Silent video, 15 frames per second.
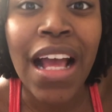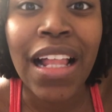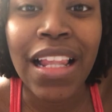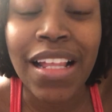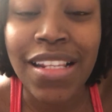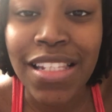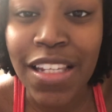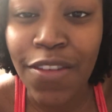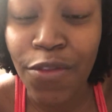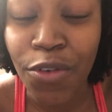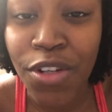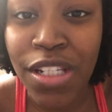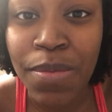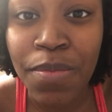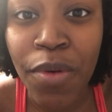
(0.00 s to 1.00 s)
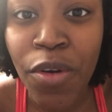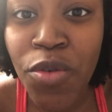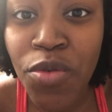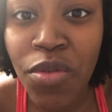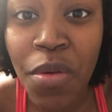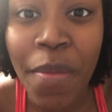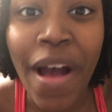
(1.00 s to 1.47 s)
cleansing for a
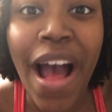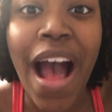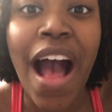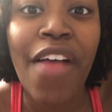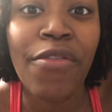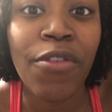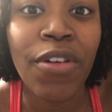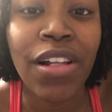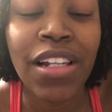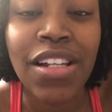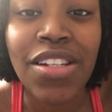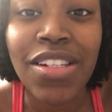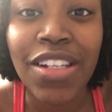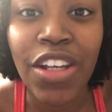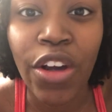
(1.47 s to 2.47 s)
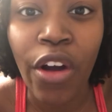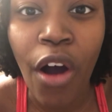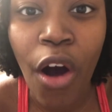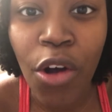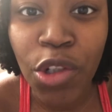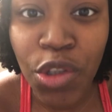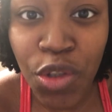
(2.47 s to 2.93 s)
spiritual bath, for cleansing your
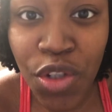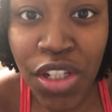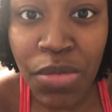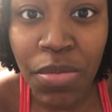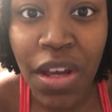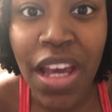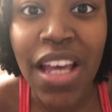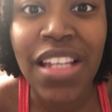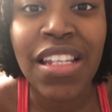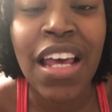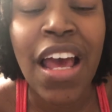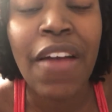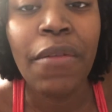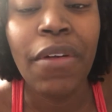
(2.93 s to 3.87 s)
altar space, for